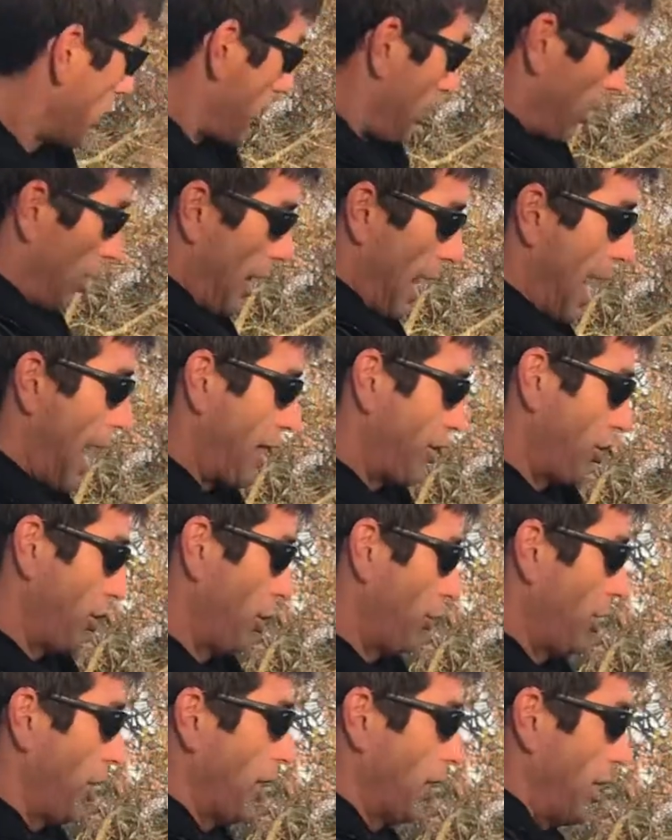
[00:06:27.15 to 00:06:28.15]
the last
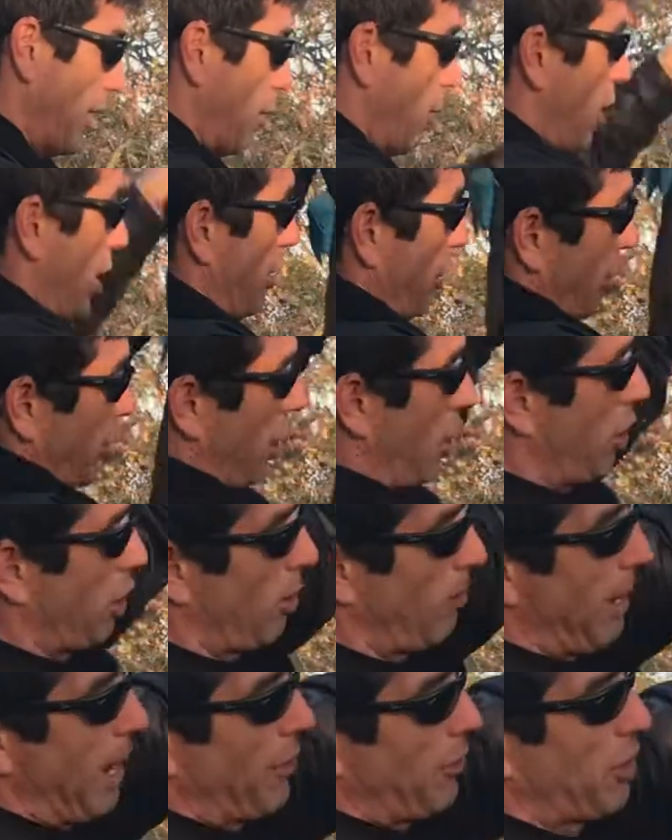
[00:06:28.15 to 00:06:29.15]
two things I wanted to show
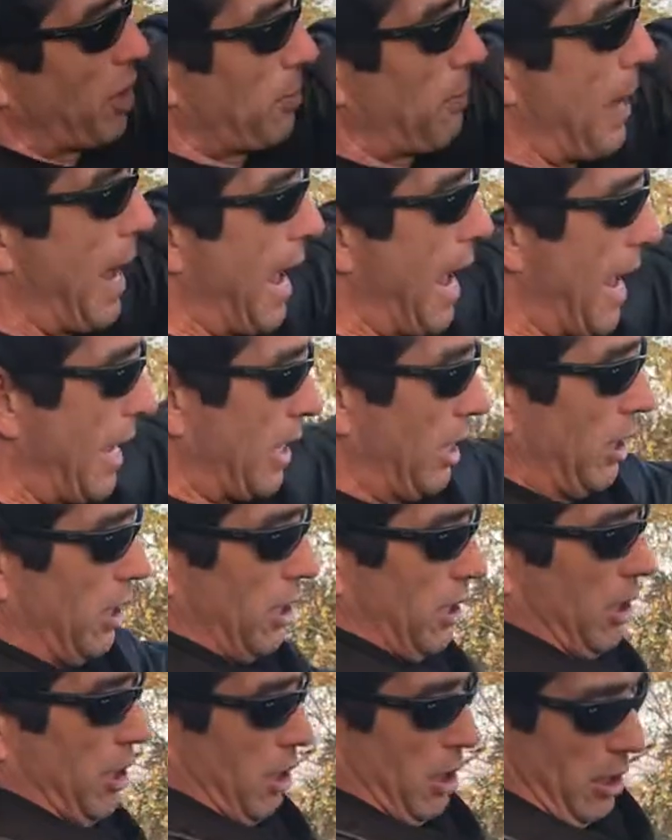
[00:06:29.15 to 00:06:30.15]
you about this bag,
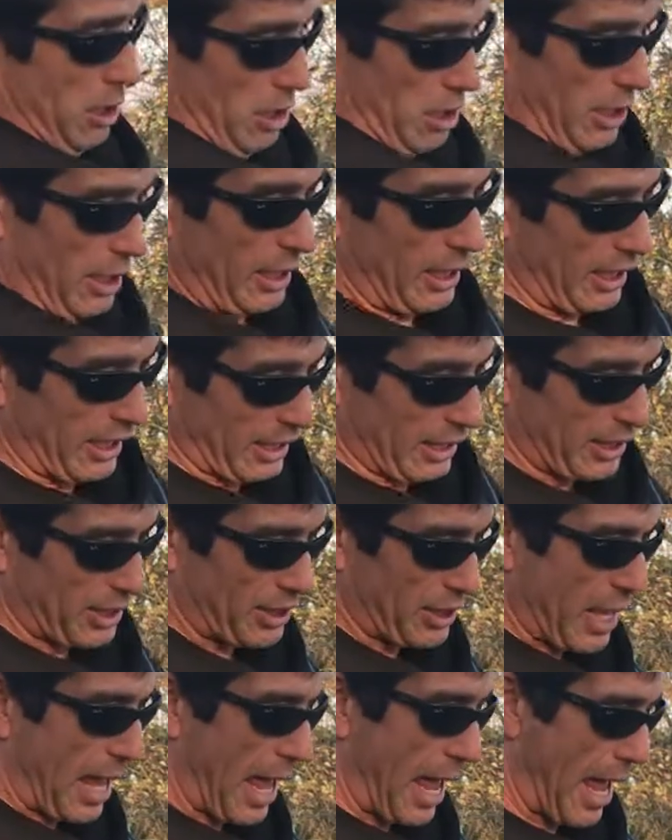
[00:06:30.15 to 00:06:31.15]

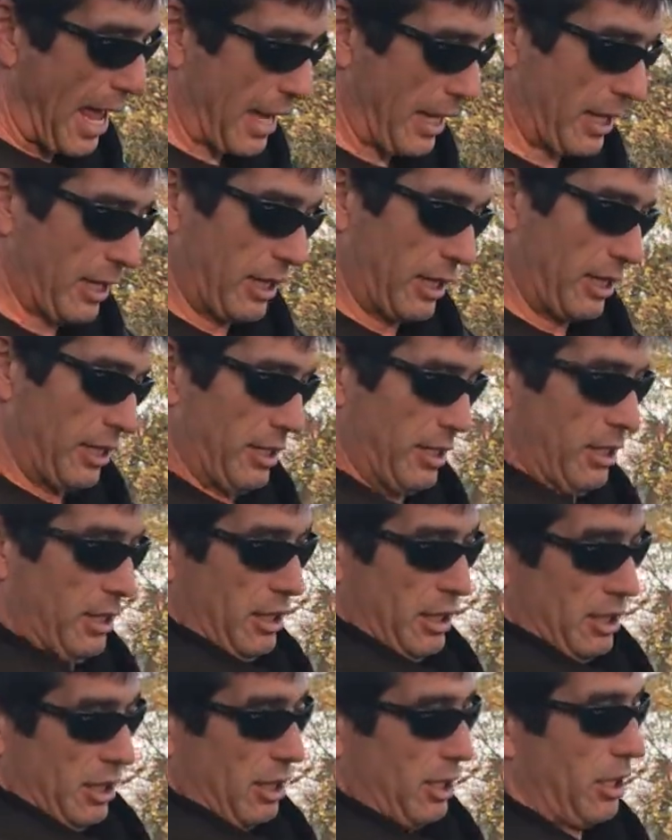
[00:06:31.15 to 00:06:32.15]
inside
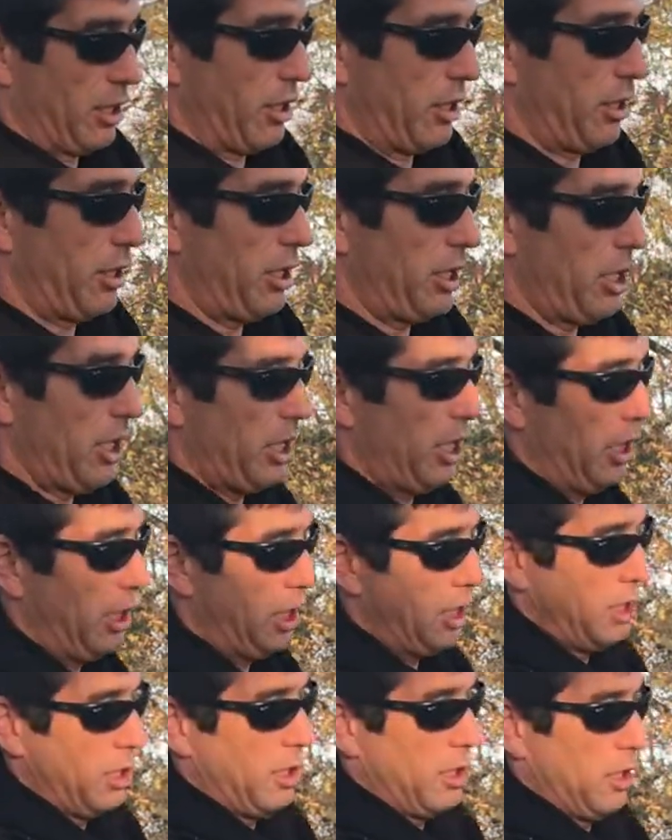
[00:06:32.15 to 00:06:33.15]
the
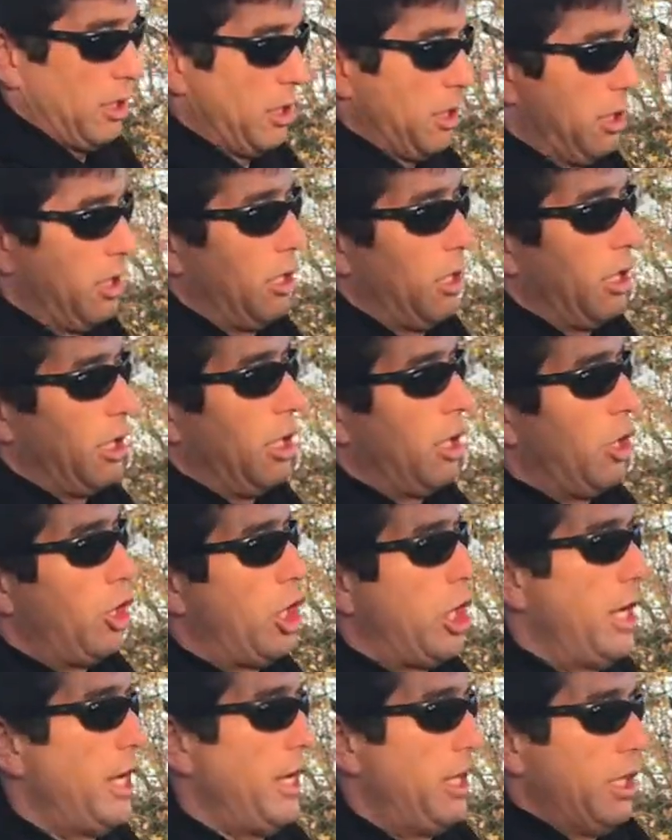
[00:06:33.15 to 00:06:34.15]

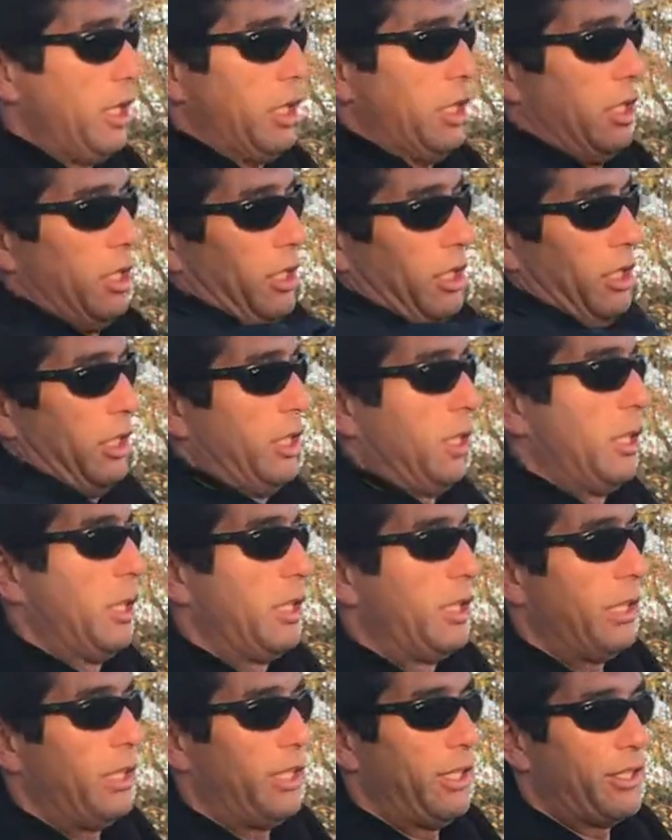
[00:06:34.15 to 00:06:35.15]
hood
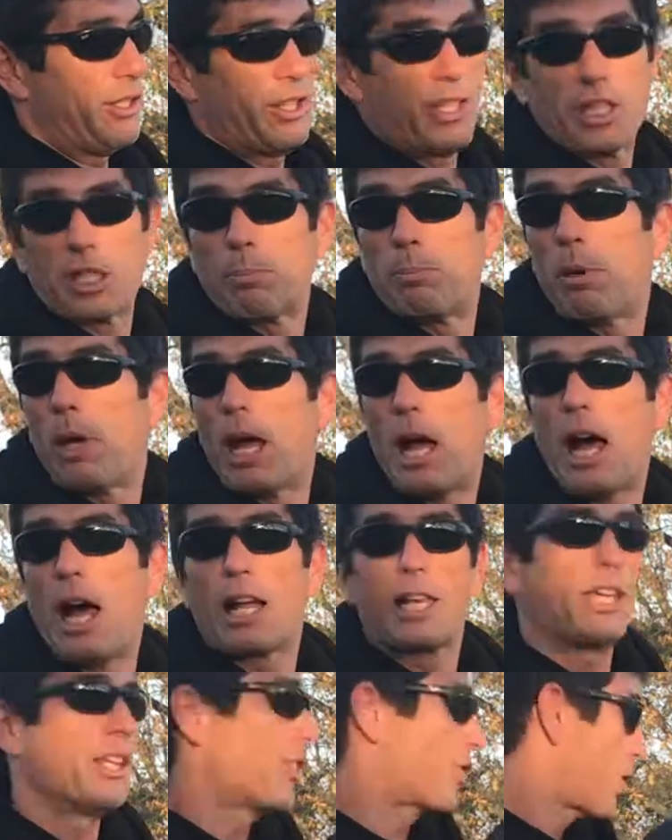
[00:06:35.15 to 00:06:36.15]
is this
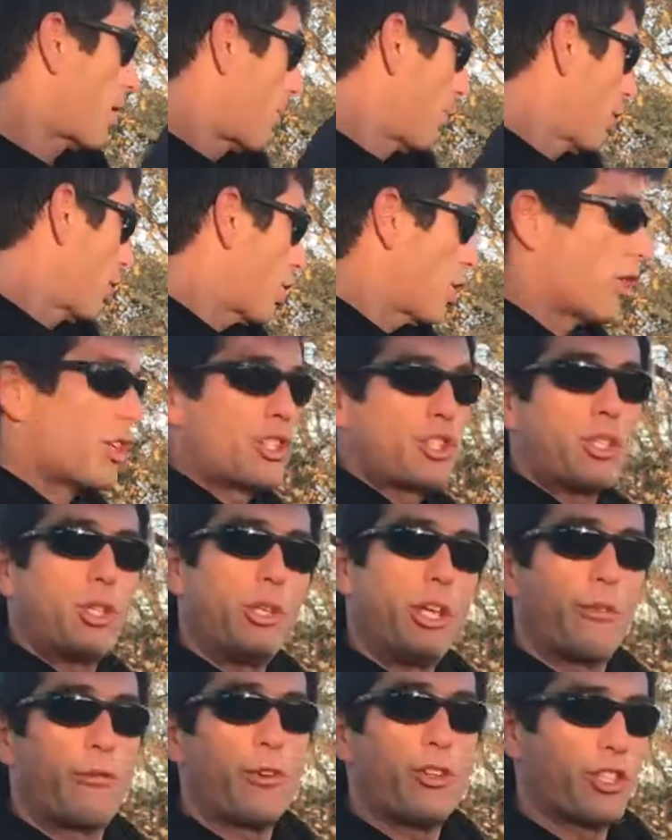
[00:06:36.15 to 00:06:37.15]
pocket. So I'm going to show, there's two
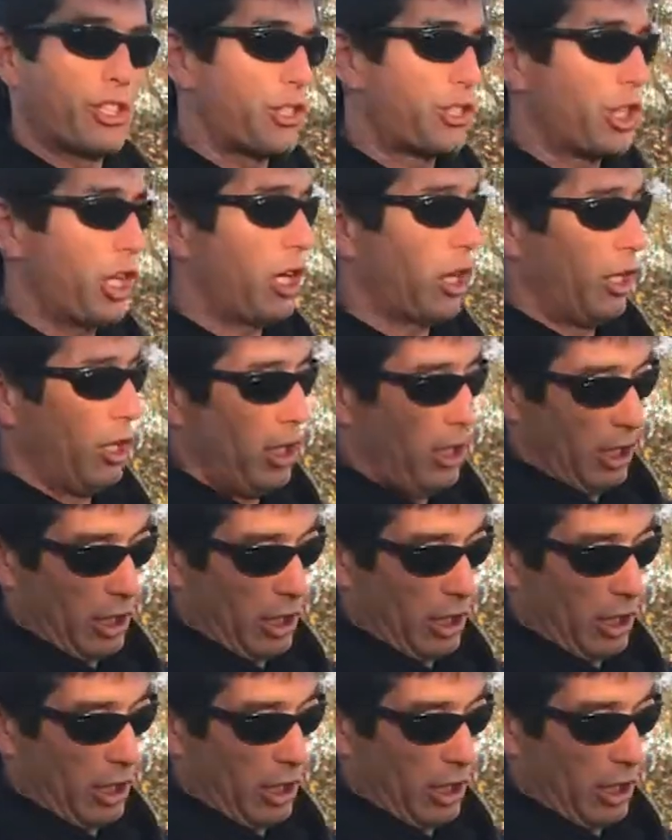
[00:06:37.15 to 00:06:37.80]
differences here.